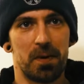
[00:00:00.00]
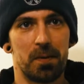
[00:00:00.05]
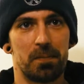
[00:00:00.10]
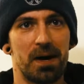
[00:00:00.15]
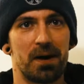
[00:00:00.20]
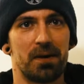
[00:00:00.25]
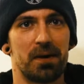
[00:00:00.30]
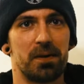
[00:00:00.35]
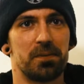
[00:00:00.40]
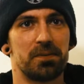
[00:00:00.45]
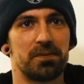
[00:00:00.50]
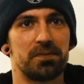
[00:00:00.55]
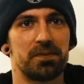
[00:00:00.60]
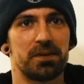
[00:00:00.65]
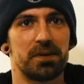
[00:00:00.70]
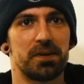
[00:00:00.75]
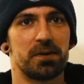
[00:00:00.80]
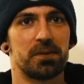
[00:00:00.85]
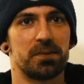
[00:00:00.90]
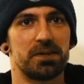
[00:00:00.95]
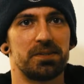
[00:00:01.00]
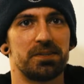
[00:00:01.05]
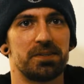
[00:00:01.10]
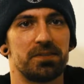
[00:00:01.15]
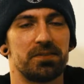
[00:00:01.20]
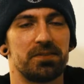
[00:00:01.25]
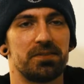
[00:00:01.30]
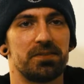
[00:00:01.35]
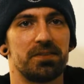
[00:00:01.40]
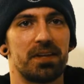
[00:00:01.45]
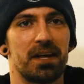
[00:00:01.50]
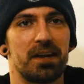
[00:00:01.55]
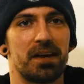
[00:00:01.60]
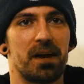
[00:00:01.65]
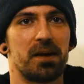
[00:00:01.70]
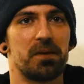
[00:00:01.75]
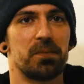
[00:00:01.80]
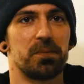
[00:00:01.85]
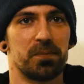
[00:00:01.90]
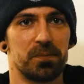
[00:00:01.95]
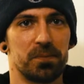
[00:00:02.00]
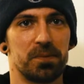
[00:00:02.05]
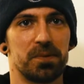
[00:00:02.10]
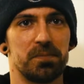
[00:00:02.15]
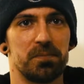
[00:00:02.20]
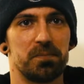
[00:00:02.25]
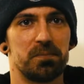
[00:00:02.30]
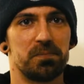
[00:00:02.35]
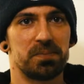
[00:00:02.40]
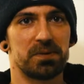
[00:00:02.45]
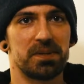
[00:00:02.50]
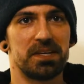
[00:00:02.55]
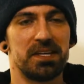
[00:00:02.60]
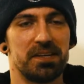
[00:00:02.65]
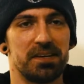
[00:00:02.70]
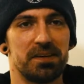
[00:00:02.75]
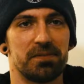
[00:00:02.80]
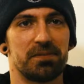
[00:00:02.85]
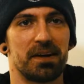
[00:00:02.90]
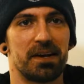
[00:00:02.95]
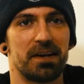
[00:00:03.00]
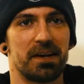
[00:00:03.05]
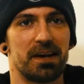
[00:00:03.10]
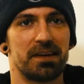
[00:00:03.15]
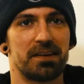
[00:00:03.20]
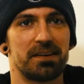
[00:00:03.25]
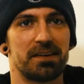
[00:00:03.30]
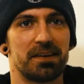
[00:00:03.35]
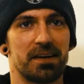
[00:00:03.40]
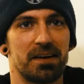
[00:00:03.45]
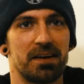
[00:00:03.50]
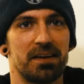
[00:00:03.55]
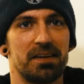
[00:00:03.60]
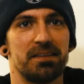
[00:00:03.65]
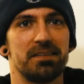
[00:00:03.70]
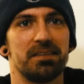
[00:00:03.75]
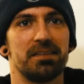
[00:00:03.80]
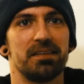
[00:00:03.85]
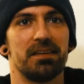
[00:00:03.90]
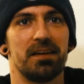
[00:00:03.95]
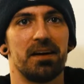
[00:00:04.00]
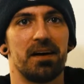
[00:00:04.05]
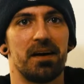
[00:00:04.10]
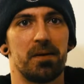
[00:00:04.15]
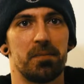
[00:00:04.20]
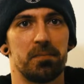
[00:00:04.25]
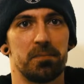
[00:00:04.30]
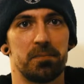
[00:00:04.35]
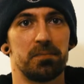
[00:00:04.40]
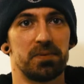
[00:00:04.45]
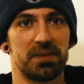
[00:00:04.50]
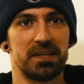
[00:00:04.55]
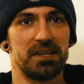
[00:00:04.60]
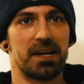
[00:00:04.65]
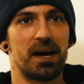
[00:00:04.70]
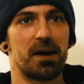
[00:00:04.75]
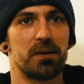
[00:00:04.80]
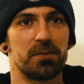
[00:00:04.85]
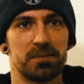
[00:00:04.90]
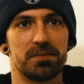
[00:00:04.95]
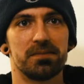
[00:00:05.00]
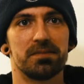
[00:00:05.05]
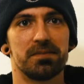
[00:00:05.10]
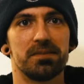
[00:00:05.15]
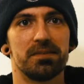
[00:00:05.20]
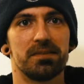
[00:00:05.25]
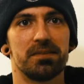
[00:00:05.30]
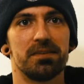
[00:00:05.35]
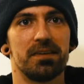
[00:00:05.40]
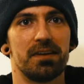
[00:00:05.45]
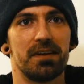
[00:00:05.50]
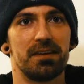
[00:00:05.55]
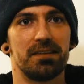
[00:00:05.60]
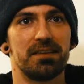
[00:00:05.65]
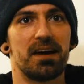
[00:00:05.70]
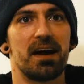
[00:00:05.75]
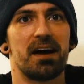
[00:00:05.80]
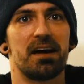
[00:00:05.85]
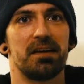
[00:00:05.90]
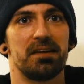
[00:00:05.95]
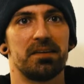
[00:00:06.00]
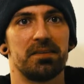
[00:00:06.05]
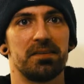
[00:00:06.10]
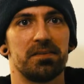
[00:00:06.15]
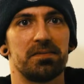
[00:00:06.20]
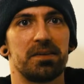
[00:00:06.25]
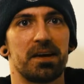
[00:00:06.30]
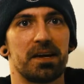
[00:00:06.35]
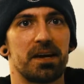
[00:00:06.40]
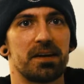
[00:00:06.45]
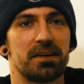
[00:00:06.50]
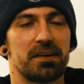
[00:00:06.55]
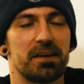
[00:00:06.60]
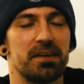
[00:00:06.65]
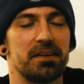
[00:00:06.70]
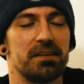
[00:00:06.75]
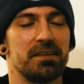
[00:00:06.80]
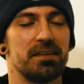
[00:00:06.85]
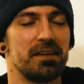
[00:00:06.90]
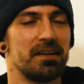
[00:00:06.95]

about hemophilia, which is that I would bleed if I got cut, bleed out and die if I got cut.